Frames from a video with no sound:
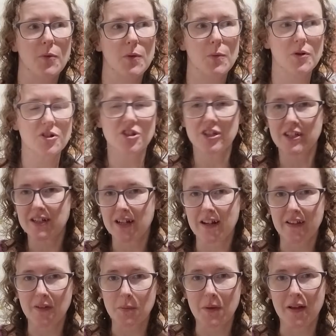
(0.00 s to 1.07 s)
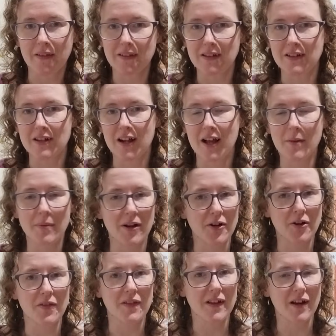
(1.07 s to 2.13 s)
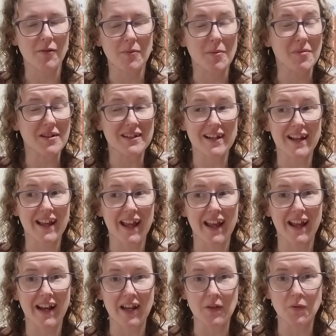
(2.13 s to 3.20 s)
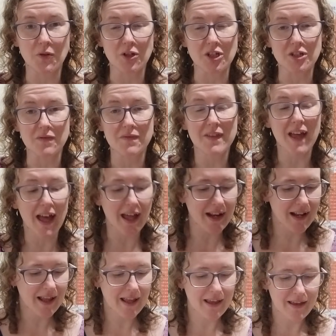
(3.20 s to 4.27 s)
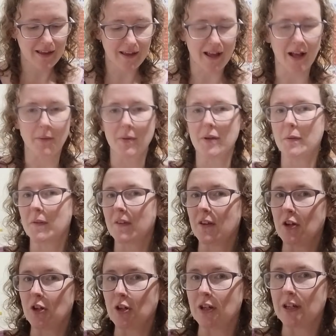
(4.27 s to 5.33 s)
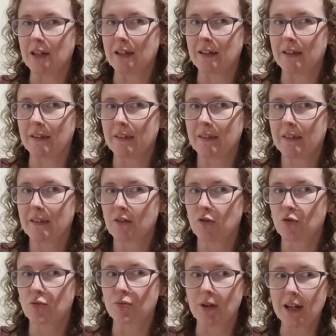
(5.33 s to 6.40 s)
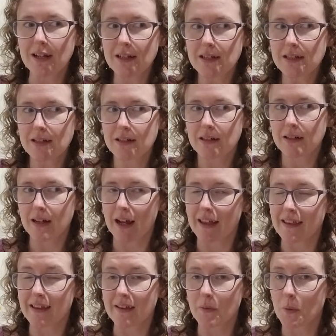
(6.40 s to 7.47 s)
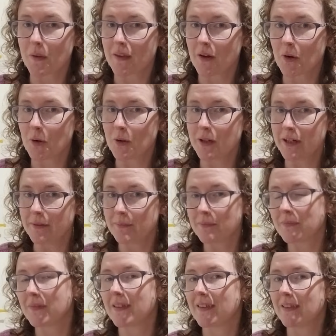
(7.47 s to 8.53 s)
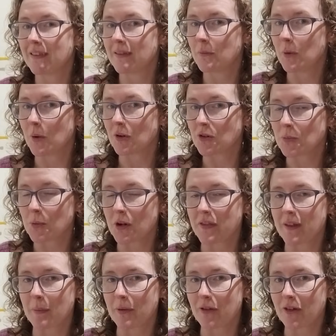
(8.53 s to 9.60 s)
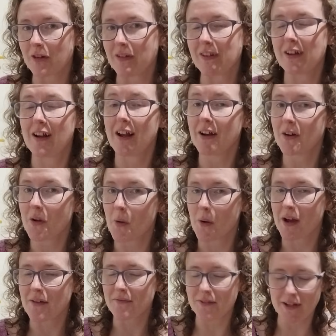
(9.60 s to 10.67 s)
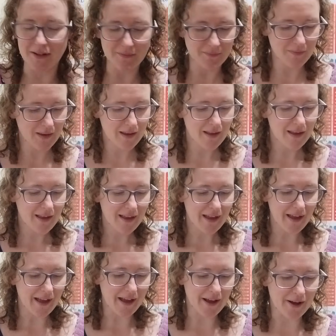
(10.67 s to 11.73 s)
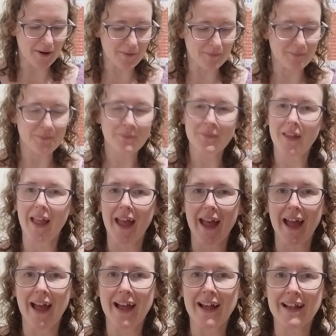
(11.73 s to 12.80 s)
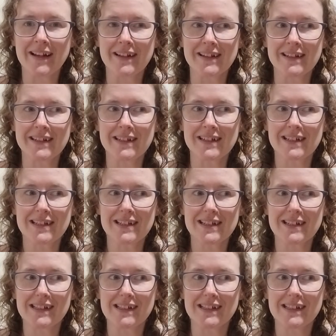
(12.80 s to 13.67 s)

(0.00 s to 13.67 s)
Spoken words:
We watched Taskmaster tonight, but I don't think I remember to take any footage of that. It was a New Year's treat, I think is what they call it. We watched both episodes tonight, quite fun. And